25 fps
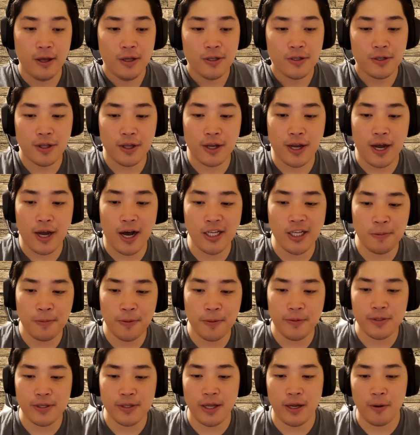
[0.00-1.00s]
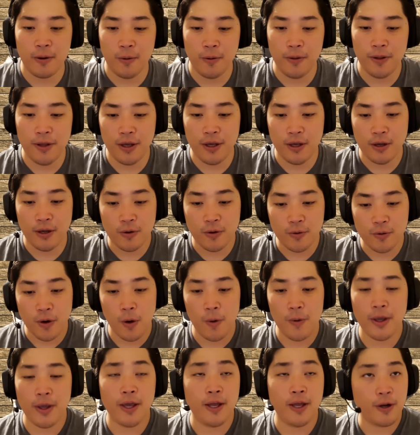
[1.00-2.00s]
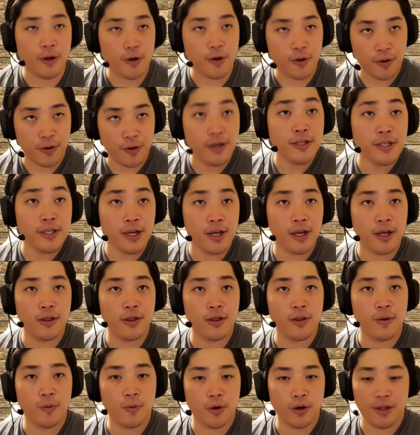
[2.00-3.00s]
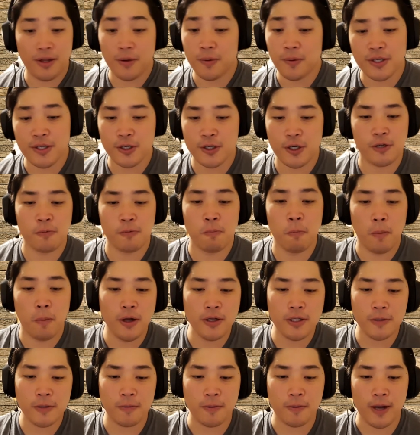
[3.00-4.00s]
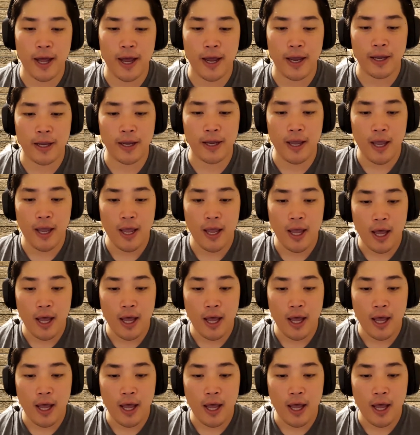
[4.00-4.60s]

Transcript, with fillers: So the gospel was not only growing and increasing in the world, it wasn't just multiplying,